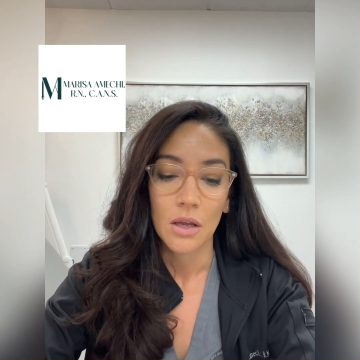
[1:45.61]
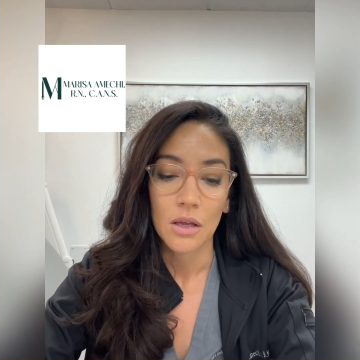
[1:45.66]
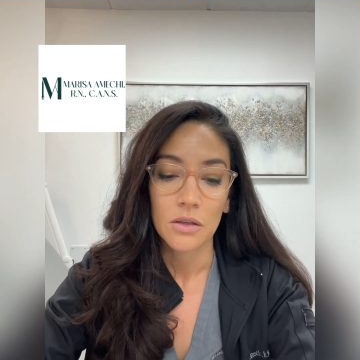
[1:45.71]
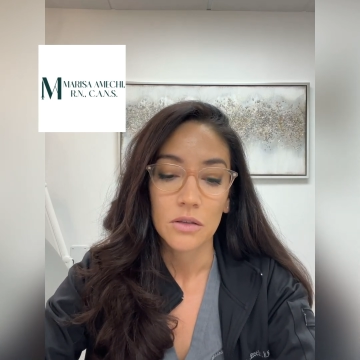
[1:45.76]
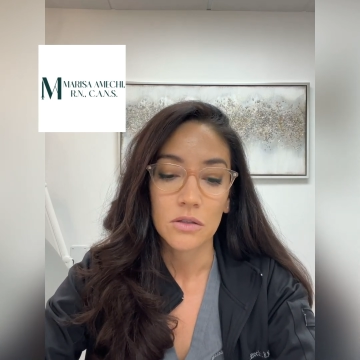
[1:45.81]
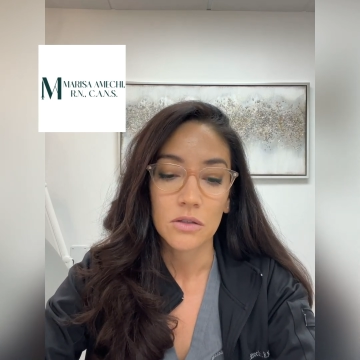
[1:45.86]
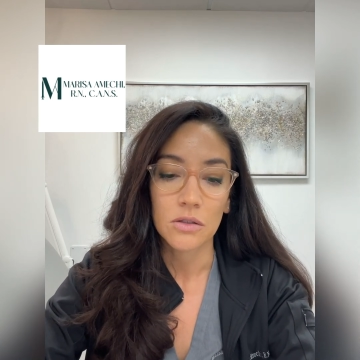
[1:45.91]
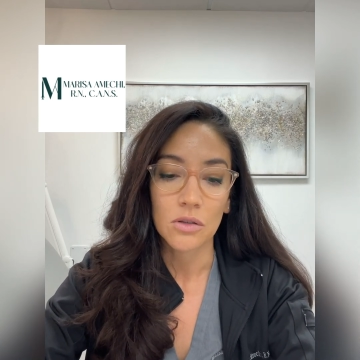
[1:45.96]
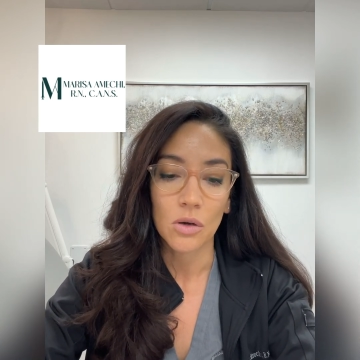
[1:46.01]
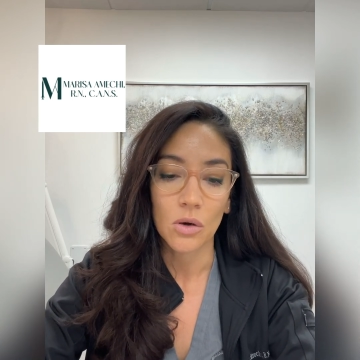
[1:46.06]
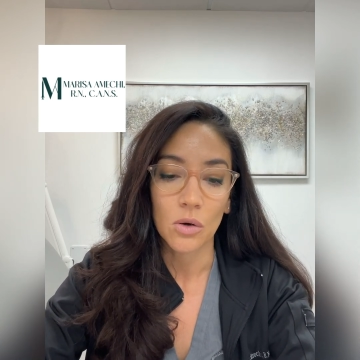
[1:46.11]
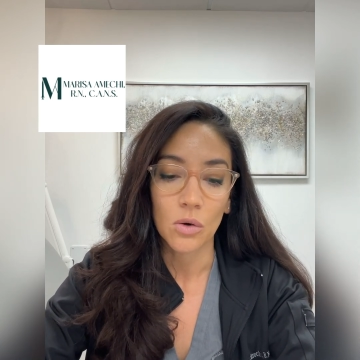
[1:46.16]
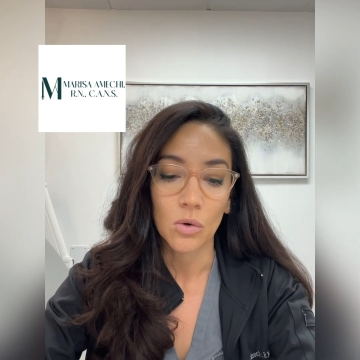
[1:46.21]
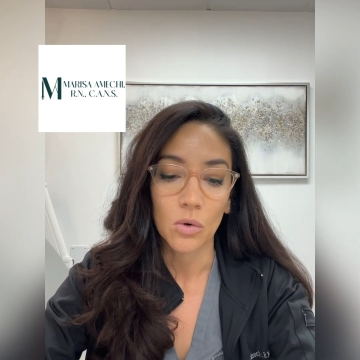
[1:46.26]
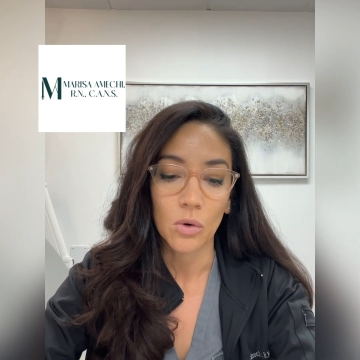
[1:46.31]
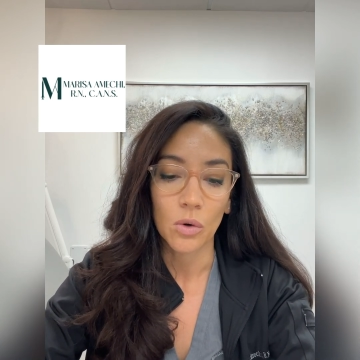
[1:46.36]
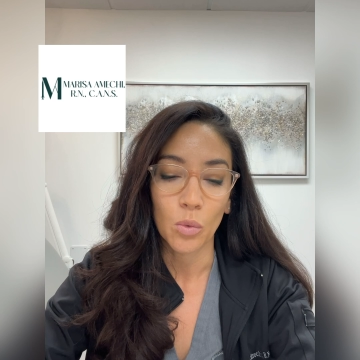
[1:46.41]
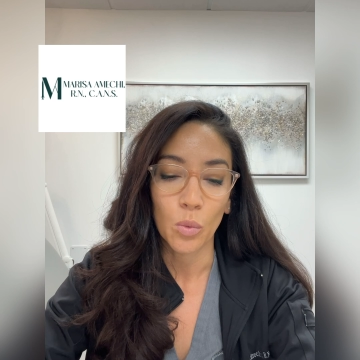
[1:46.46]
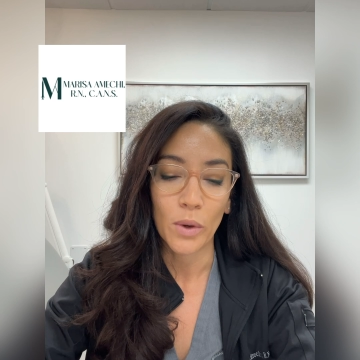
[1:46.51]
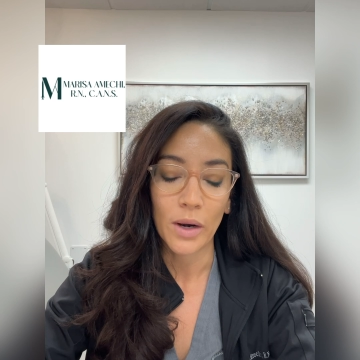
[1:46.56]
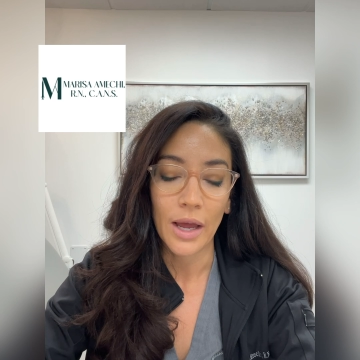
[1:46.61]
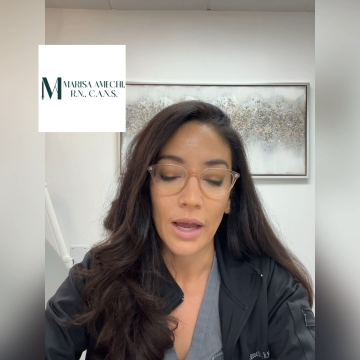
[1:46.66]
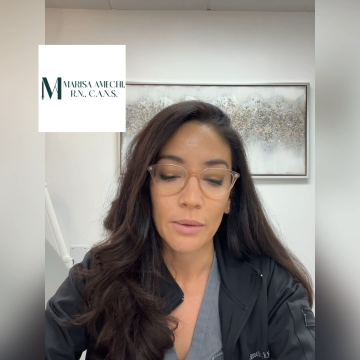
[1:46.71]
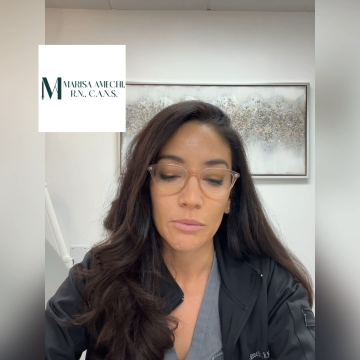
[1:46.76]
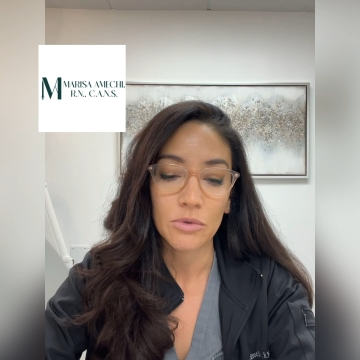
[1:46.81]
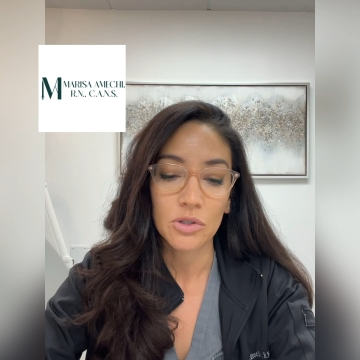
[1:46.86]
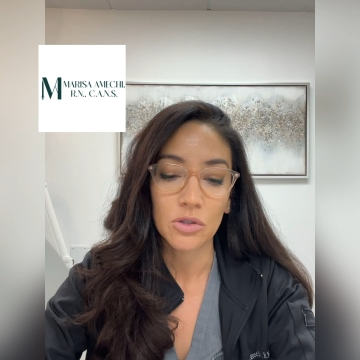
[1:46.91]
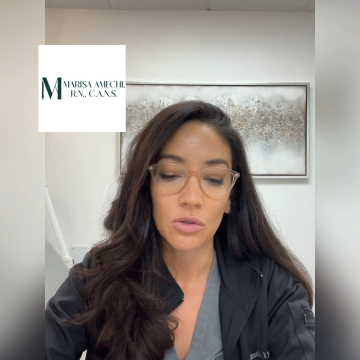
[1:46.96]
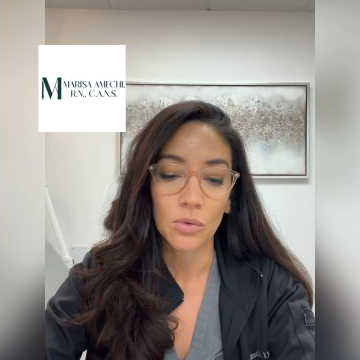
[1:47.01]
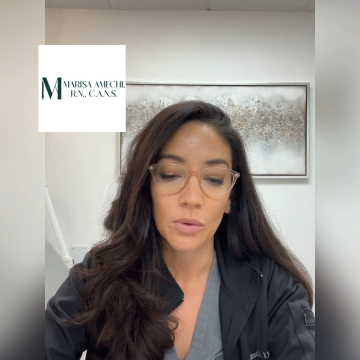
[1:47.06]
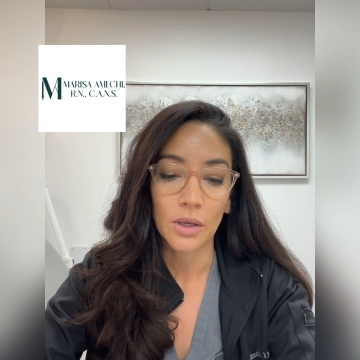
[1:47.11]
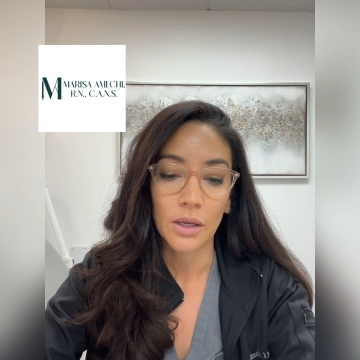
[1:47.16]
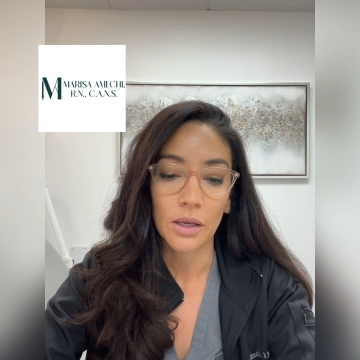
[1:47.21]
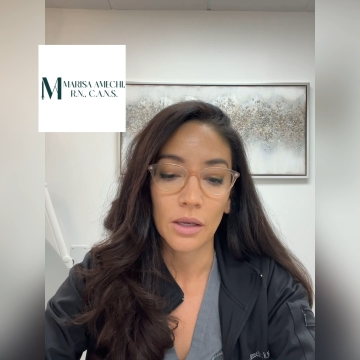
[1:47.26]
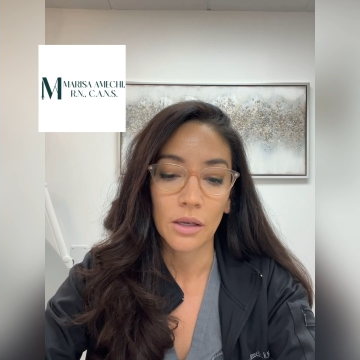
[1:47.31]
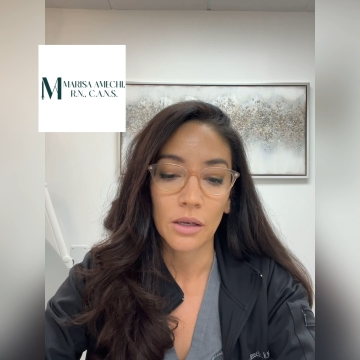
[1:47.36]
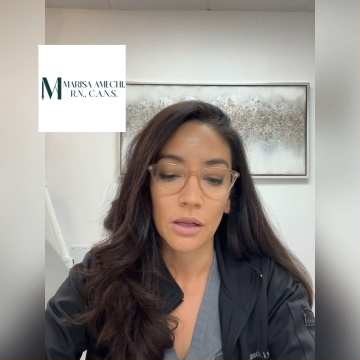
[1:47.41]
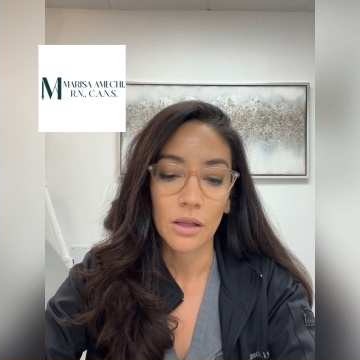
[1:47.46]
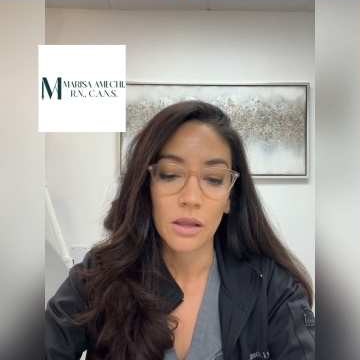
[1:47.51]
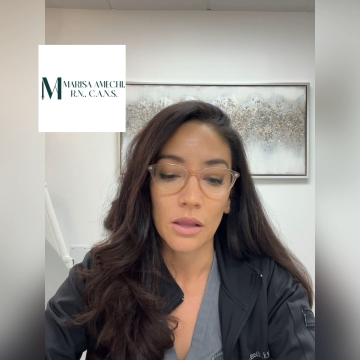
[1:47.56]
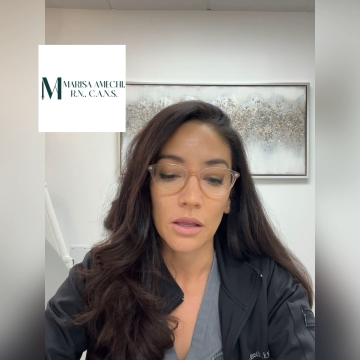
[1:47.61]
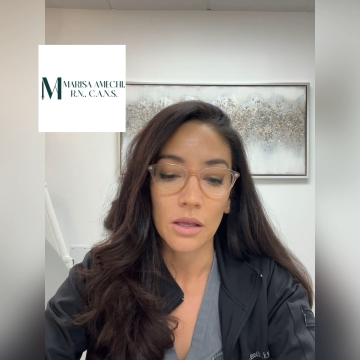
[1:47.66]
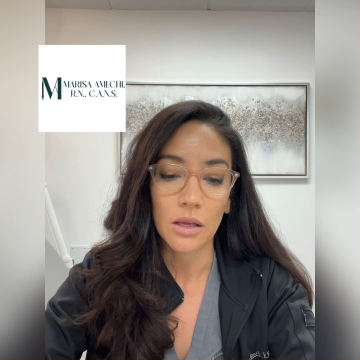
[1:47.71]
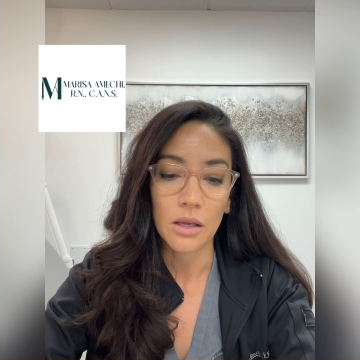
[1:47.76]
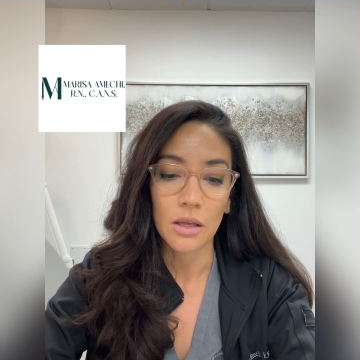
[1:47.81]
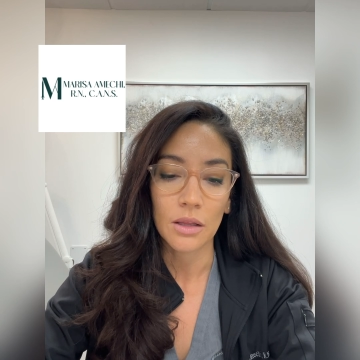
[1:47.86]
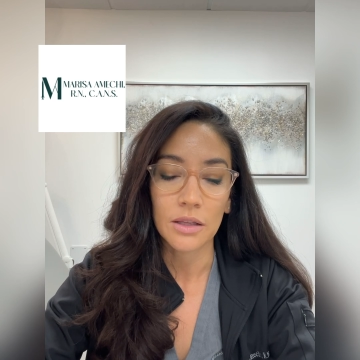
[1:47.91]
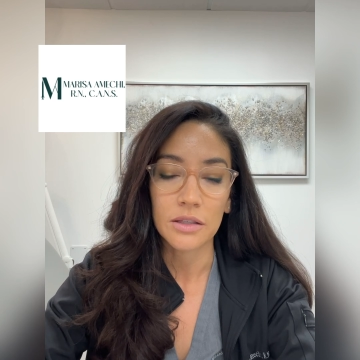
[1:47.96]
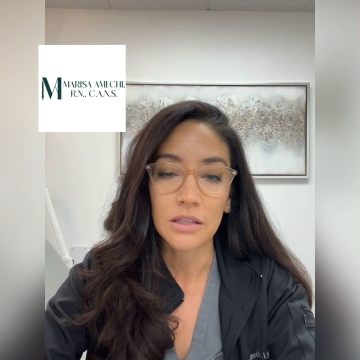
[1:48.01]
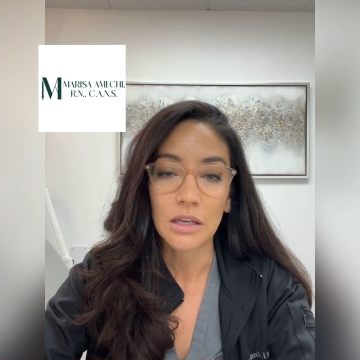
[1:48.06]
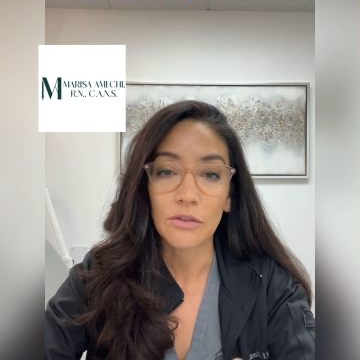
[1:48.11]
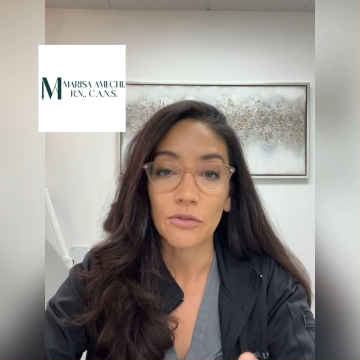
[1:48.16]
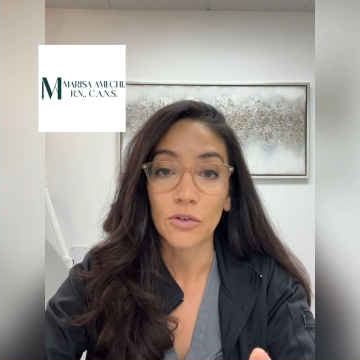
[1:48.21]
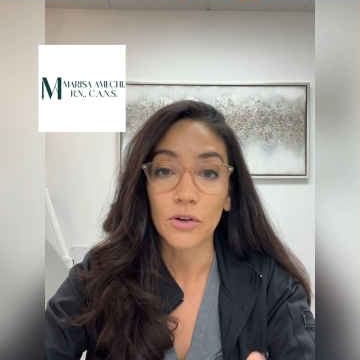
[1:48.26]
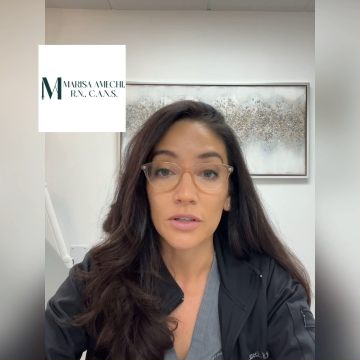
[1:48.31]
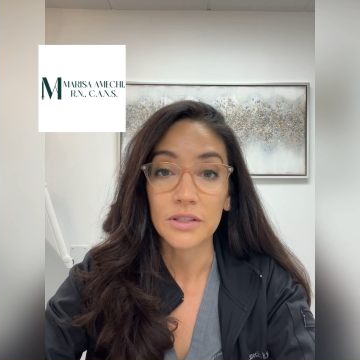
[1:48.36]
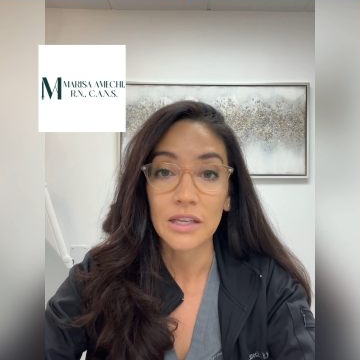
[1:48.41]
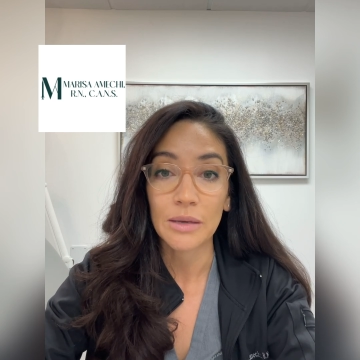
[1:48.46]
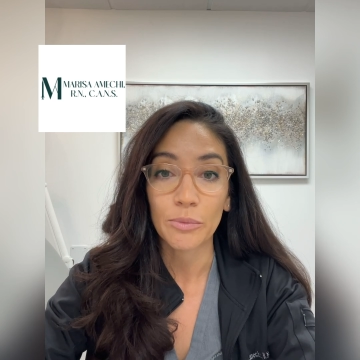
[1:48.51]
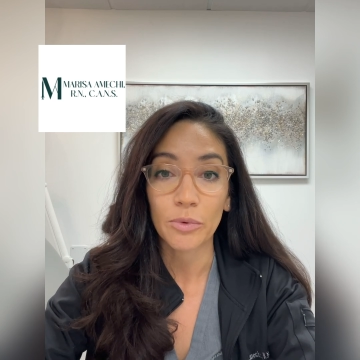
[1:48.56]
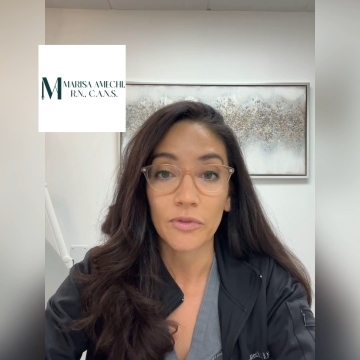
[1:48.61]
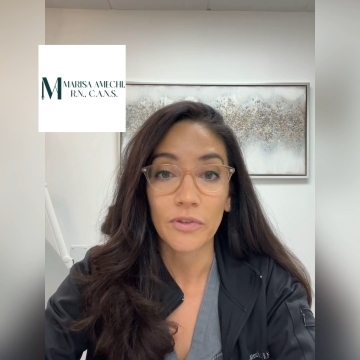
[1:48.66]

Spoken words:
So when I'm doing let's say for example,